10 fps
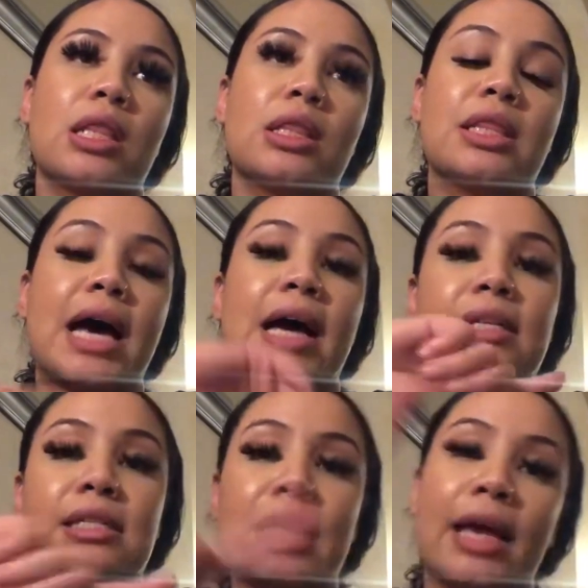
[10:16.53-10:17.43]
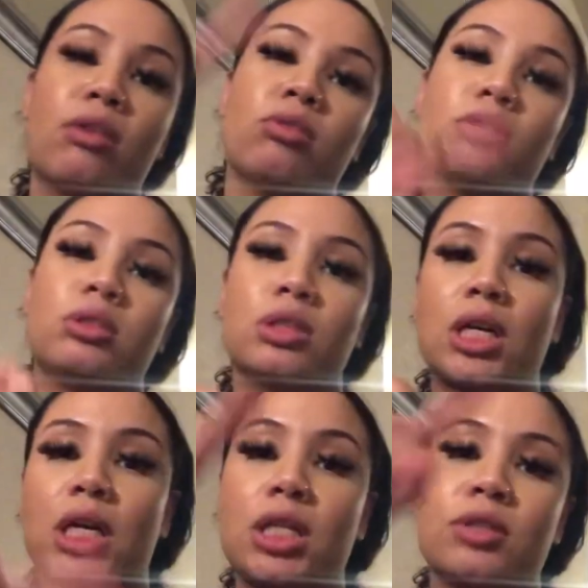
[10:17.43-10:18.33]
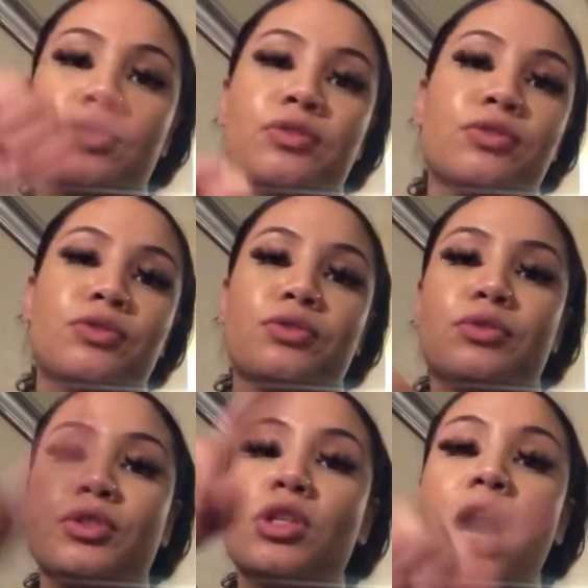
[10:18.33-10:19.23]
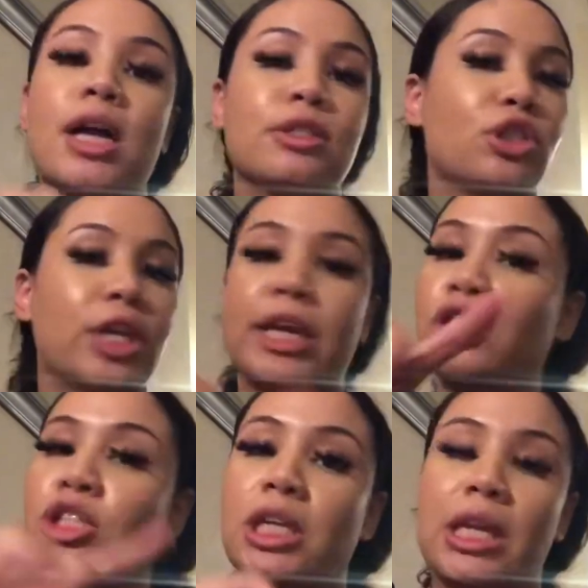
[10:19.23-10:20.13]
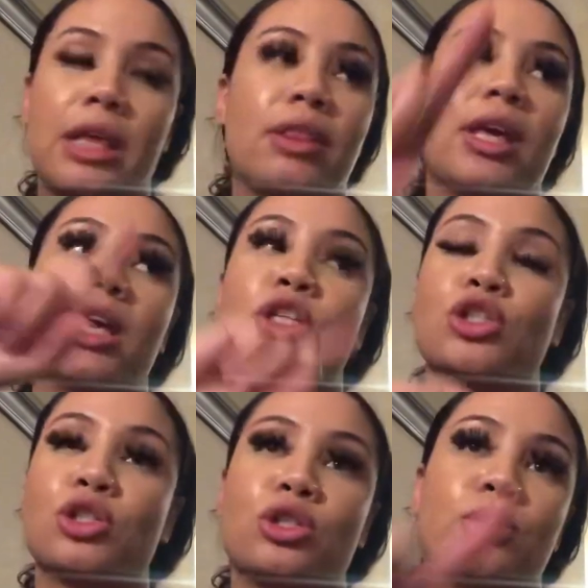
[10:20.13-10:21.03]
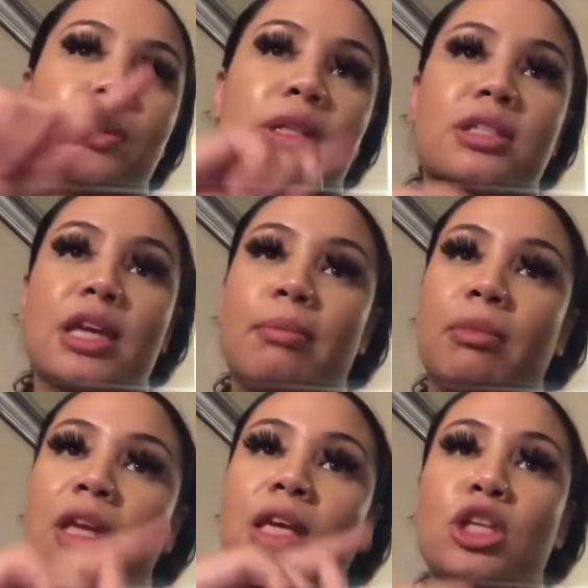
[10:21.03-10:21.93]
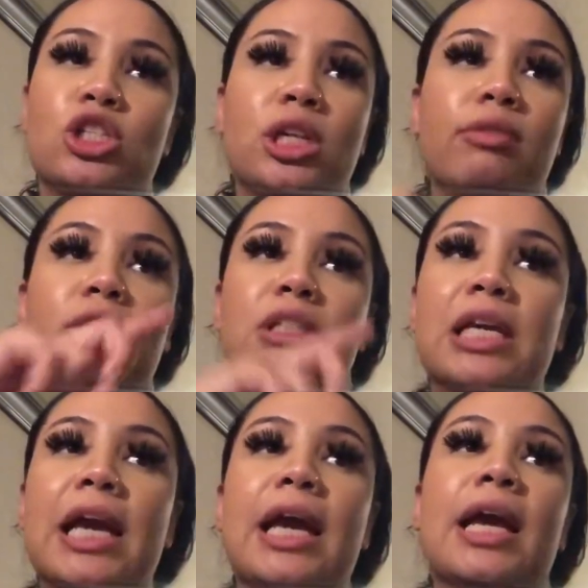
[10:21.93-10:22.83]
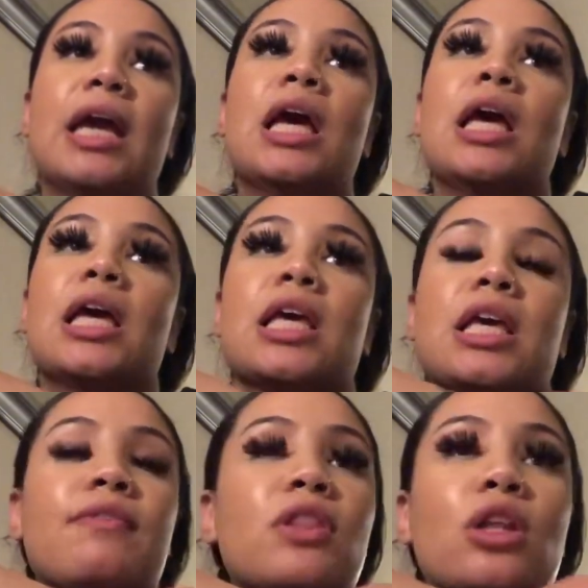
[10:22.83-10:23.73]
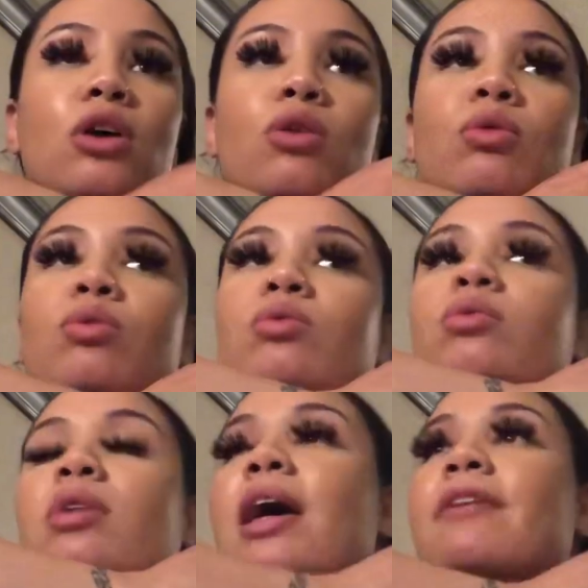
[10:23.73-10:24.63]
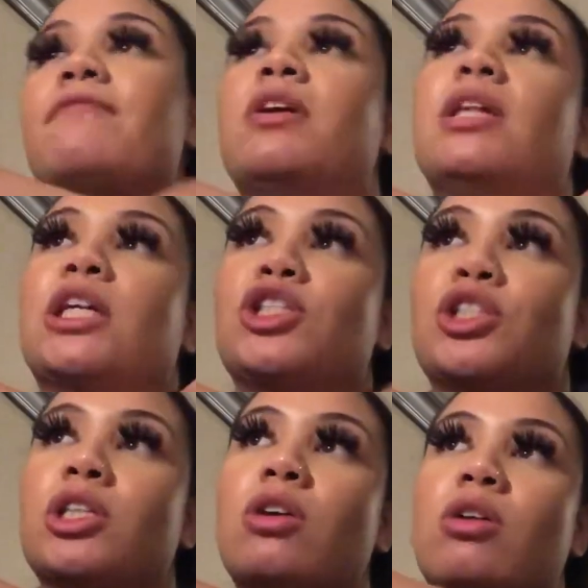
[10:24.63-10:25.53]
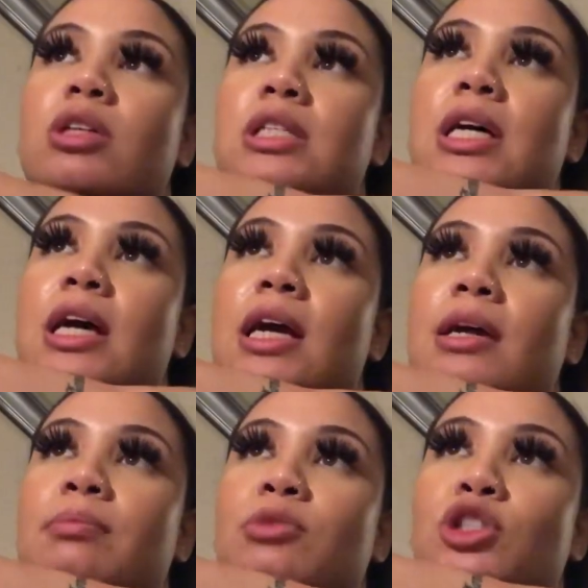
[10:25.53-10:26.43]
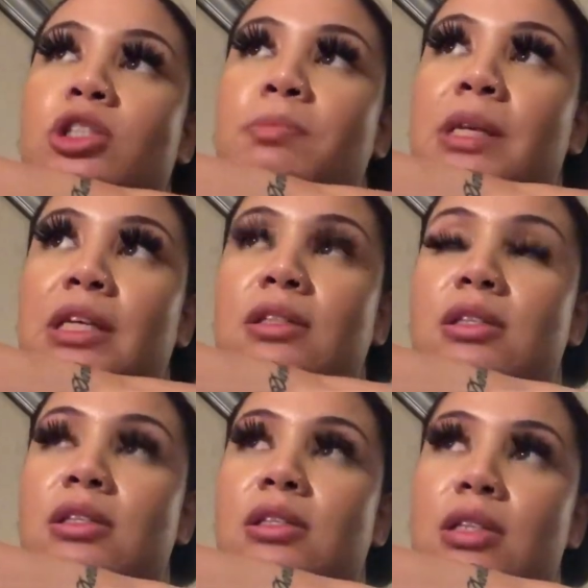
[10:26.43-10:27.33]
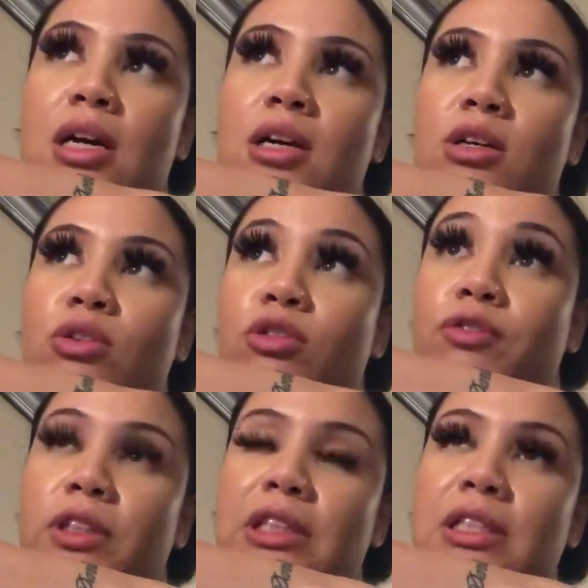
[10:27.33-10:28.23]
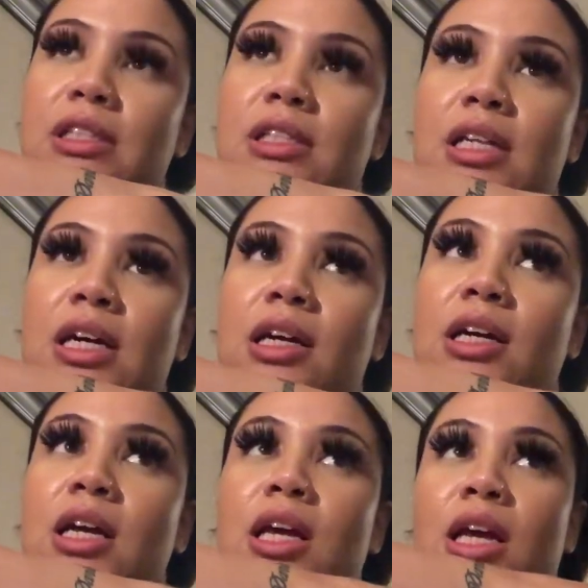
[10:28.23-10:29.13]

that cycle of not changing anything and just doing the same thing each and every day, even though I felt like shit all the time, just being stuck or feeling stuck.